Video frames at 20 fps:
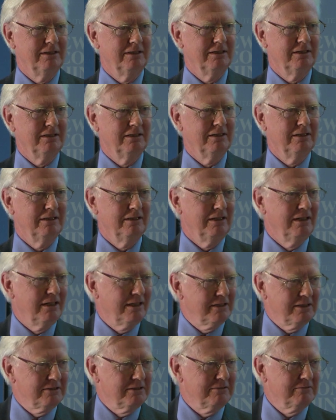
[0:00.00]
uh
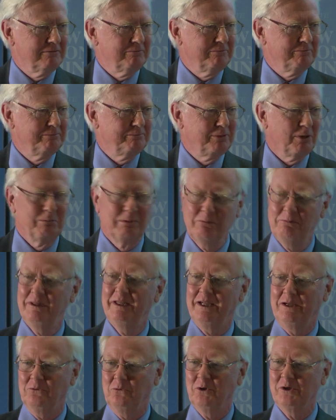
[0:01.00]

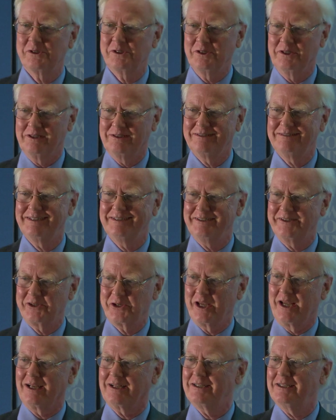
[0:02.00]
probably it wasn't
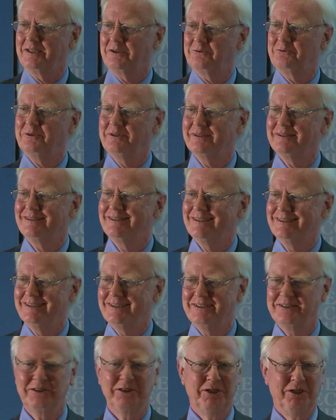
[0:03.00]
exactly what the
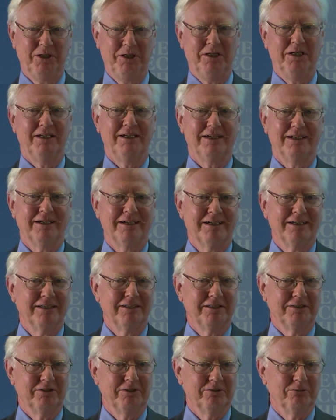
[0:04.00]
uh,
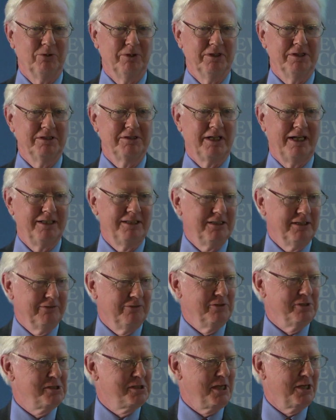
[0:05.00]
what the title
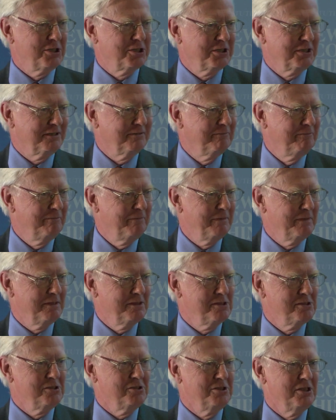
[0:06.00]
of the session
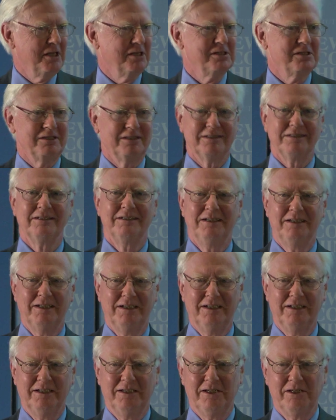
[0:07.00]
suggested.
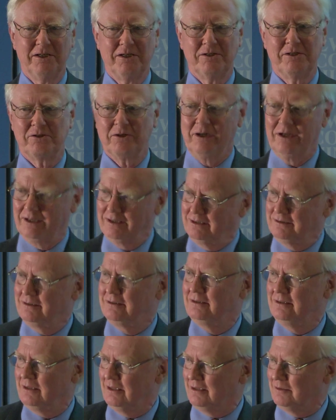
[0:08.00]
So I,
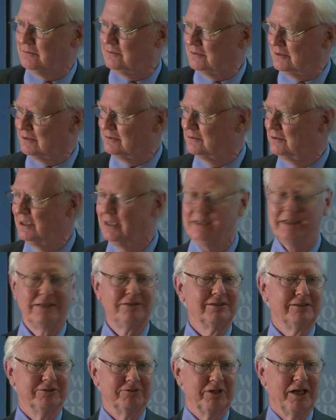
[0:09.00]
uh, really
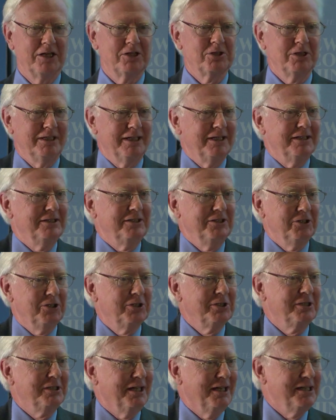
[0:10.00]
congratulate the
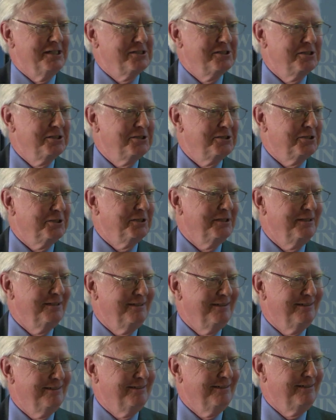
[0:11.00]
organisers, and,
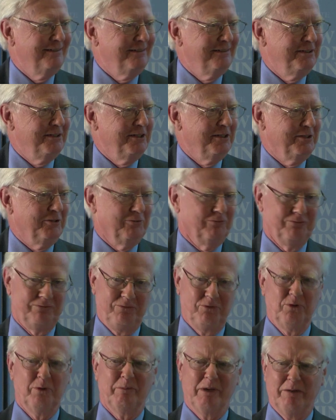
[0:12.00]
uh,
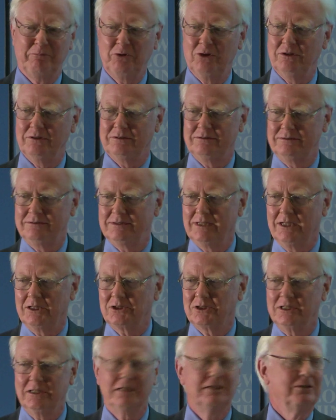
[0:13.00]
of whom I'm not
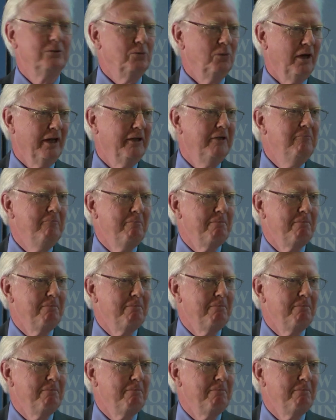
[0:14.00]
actually one,